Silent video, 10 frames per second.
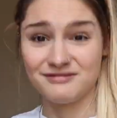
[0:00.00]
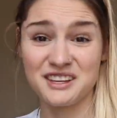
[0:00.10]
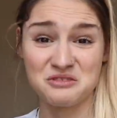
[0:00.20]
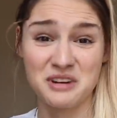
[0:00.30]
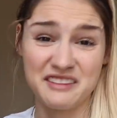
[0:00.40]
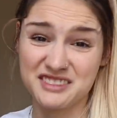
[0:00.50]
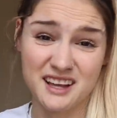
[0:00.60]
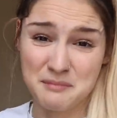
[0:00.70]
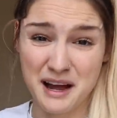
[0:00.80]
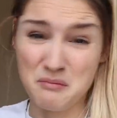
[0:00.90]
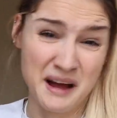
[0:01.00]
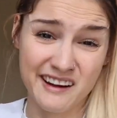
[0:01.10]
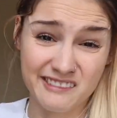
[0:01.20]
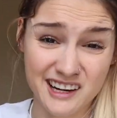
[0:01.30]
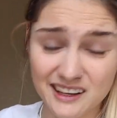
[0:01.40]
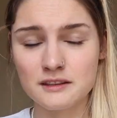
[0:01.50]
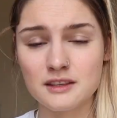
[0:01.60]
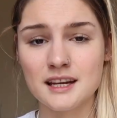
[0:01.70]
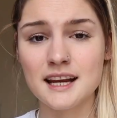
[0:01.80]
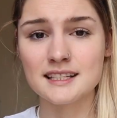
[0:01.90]
That's all I have to say about a bag, really.
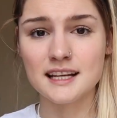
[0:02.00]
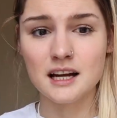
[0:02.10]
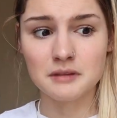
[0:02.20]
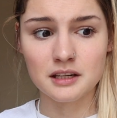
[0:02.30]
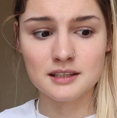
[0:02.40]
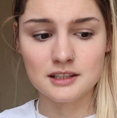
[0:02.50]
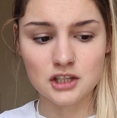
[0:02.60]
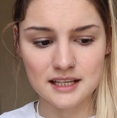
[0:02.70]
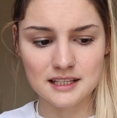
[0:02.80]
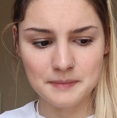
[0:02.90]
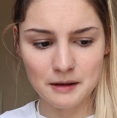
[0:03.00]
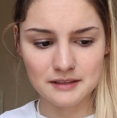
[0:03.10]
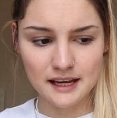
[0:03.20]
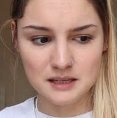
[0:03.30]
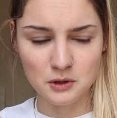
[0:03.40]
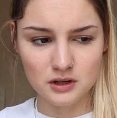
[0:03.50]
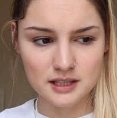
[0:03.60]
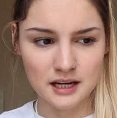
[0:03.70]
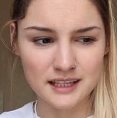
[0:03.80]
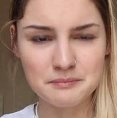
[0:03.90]
So the next thing I'm going to suggest is about
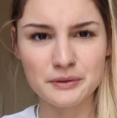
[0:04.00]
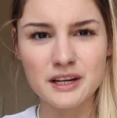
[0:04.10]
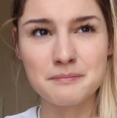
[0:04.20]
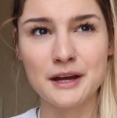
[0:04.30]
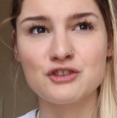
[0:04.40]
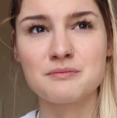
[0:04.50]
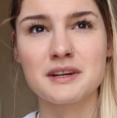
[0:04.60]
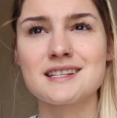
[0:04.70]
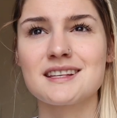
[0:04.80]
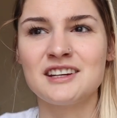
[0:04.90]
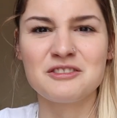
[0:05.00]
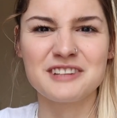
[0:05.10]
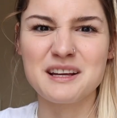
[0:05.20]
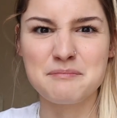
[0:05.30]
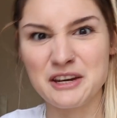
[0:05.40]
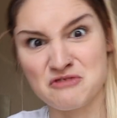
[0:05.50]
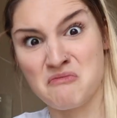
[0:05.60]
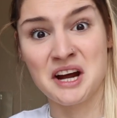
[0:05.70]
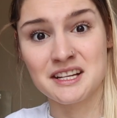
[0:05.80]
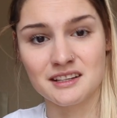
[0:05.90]
textbooks. And I didn't put it in bedroom because they're not really a
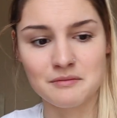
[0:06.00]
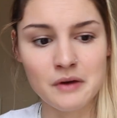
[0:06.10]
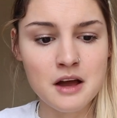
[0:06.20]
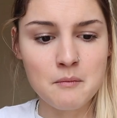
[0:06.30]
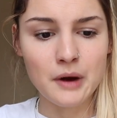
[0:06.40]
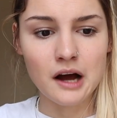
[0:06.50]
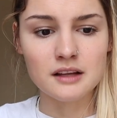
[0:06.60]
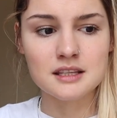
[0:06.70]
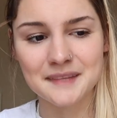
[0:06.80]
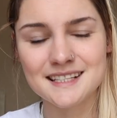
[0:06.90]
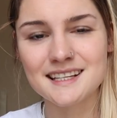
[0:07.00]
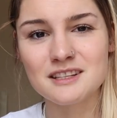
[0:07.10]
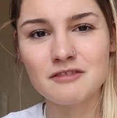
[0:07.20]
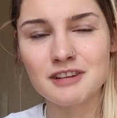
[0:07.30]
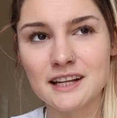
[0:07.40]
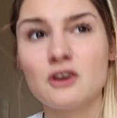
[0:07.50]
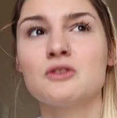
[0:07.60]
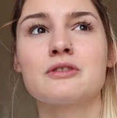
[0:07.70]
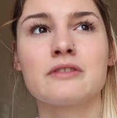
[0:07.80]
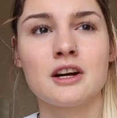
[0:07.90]
bedroom item. But this is really
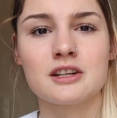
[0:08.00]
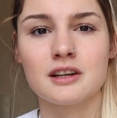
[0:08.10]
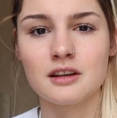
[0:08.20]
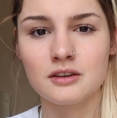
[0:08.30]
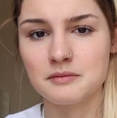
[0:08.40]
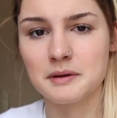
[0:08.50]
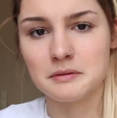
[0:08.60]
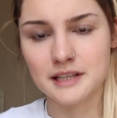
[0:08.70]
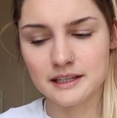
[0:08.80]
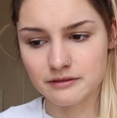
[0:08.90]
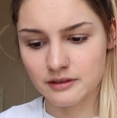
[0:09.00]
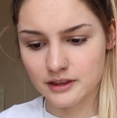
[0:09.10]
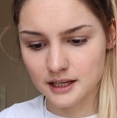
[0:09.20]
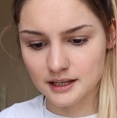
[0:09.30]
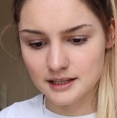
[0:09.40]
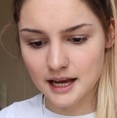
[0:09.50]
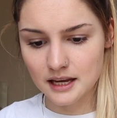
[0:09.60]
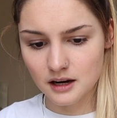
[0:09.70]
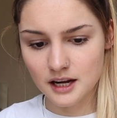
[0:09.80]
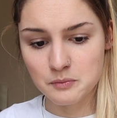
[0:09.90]
controversial and lots of people say different things.
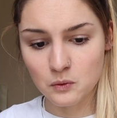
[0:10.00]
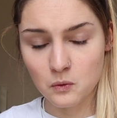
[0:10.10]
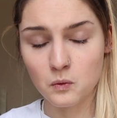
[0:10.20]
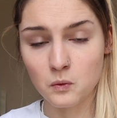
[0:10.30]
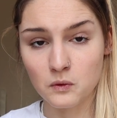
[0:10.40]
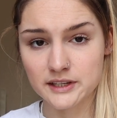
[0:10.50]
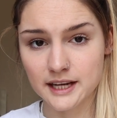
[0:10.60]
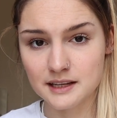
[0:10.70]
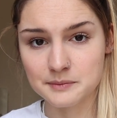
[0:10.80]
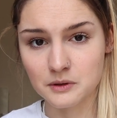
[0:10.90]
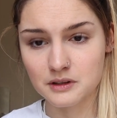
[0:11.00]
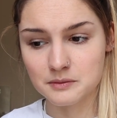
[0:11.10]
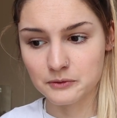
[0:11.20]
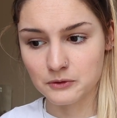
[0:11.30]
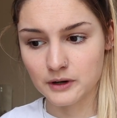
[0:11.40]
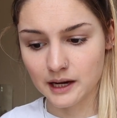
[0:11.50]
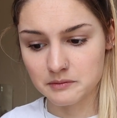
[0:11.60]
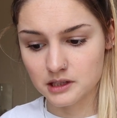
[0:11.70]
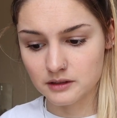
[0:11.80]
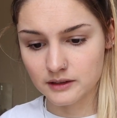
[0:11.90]
And I bought all the textbooks before I
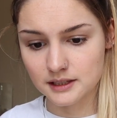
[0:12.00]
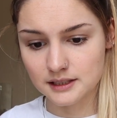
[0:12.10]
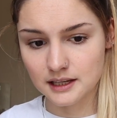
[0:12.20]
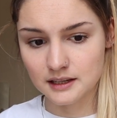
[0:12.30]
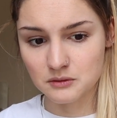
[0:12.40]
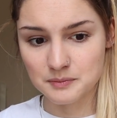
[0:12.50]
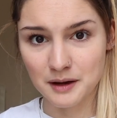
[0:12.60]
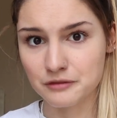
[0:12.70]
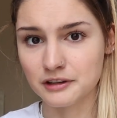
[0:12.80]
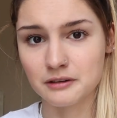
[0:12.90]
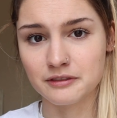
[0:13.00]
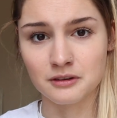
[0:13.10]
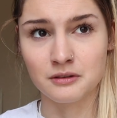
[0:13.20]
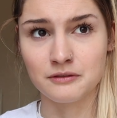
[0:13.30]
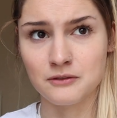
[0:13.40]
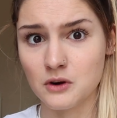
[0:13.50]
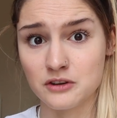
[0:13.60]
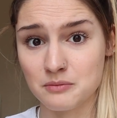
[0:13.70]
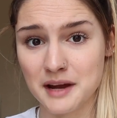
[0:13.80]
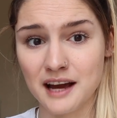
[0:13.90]
came to university, and it was about £300 or
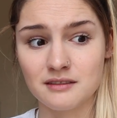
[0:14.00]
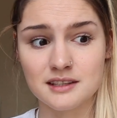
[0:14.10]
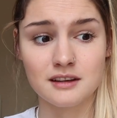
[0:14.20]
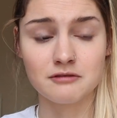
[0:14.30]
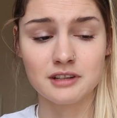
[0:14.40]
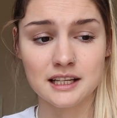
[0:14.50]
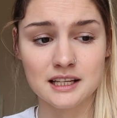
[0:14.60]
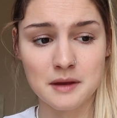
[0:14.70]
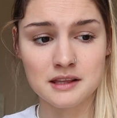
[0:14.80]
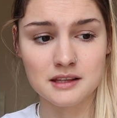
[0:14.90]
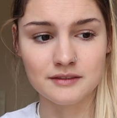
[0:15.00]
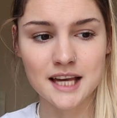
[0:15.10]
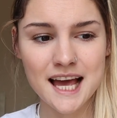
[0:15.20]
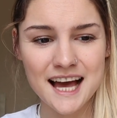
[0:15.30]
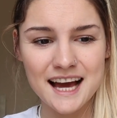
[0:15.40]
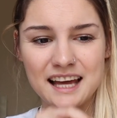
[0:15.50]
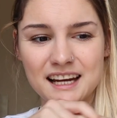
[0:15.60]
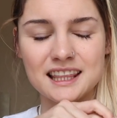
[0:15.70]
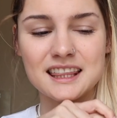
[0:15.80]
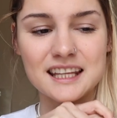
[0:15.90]
£400. Are really expensive,
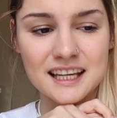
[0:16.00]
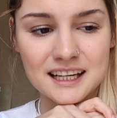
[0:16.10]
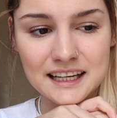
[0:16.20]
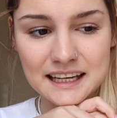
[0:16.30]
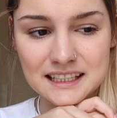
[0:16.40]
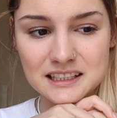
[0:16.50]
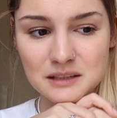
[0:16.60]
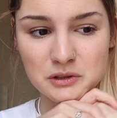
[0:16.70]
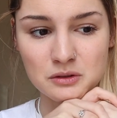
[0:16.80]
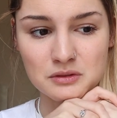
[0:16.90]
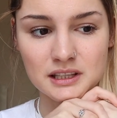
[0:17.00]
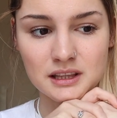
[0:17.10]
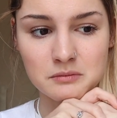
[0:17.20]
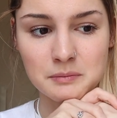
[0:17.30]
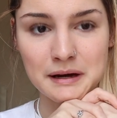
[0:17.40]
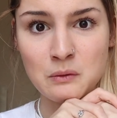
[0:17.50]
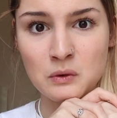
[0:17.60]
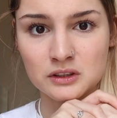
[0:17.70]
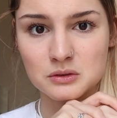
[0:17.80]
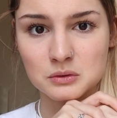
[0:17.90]
and I think I ended up using them about
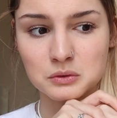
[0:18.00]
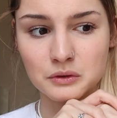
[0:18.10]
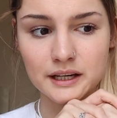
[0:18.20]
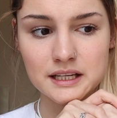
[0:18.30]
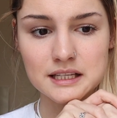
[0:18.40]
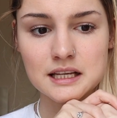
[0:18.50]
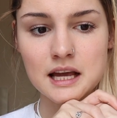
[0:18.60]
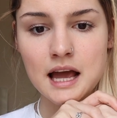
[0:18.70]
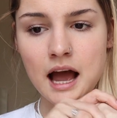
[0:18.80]
once or twice.